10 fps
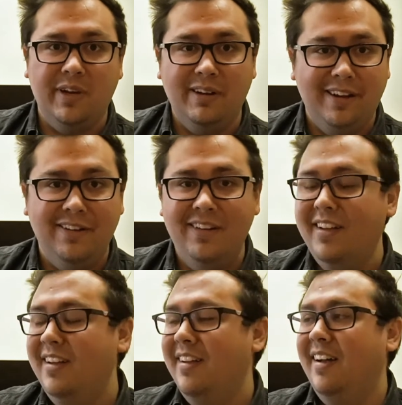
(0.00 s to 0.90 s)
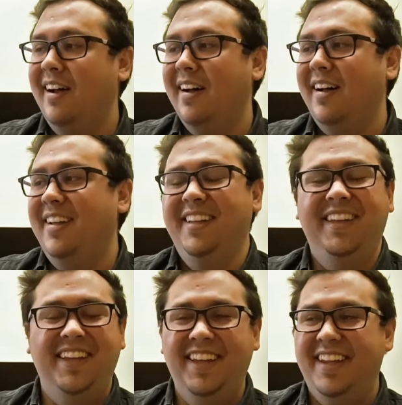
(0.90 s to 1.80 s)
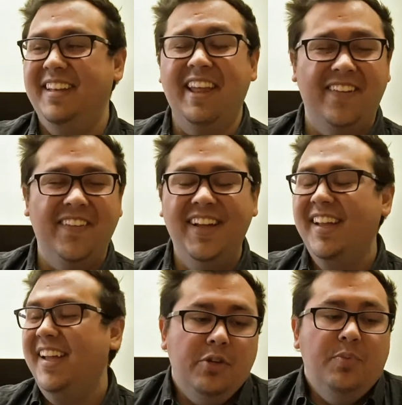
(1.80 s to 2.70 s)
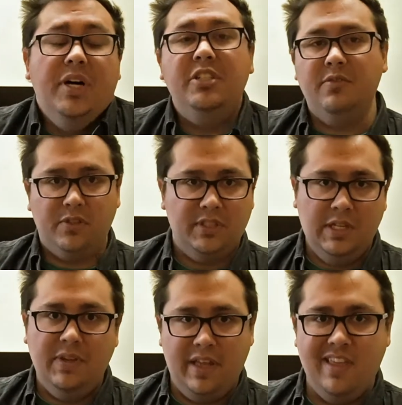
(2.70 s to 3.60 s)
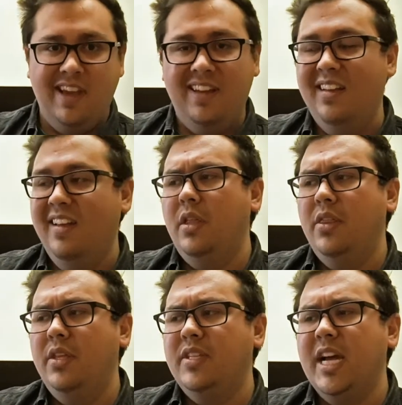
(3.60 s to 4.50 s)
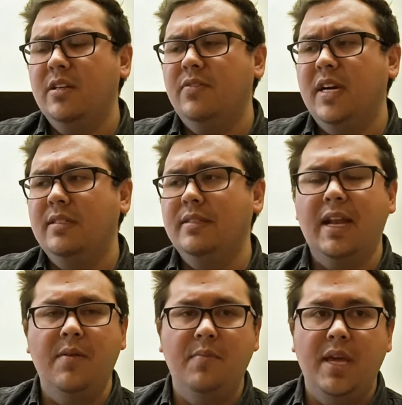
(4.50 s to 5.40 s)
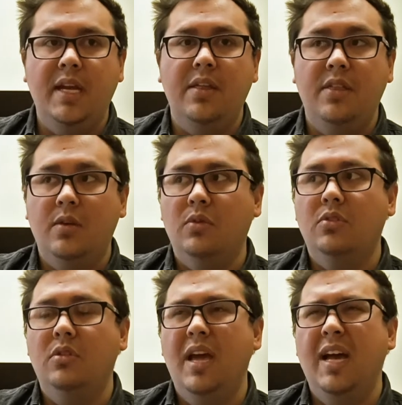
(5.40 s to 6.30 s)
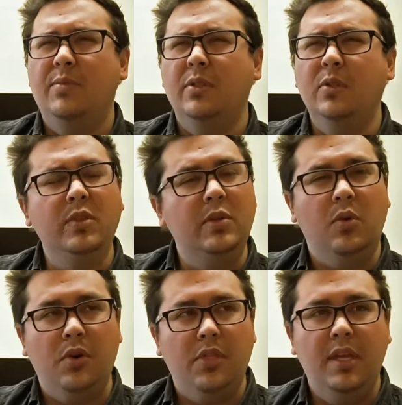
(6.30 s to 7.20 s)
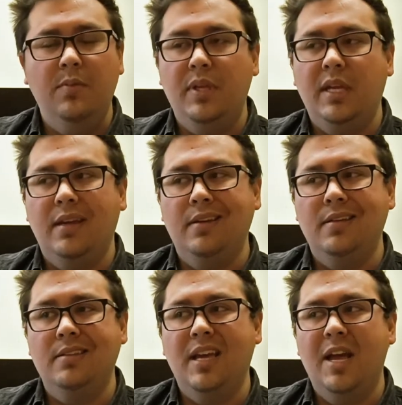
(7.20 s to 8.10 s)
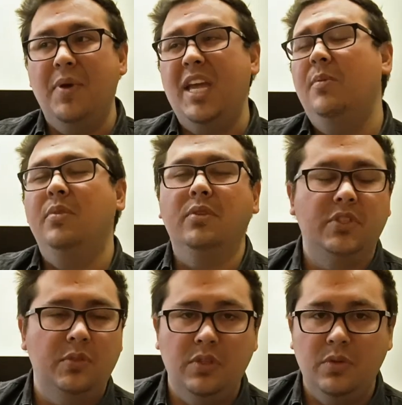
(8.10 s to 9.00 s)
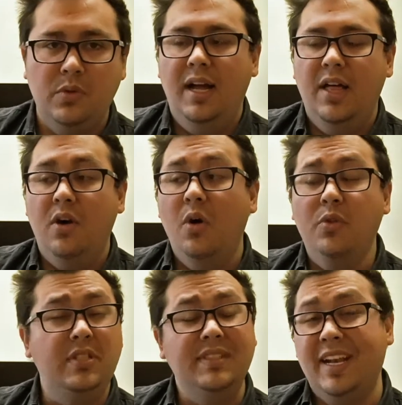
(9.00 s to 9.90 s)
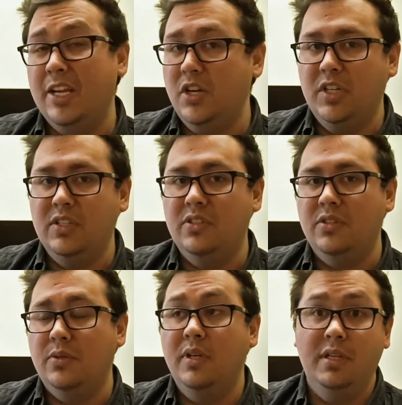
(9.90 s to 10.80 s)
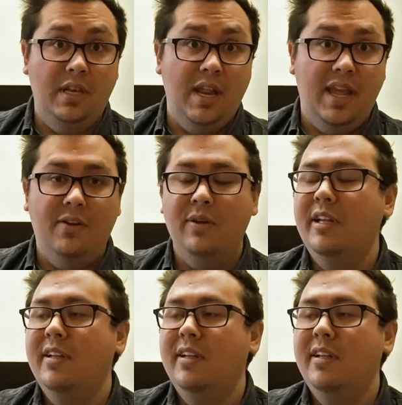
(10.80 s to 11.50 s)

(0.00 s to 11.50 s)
right now. No, you budget for stuff like that. The sacrifices that I made, I think, were absolutely worth it because I'm able to do all those things that I couldn't do now.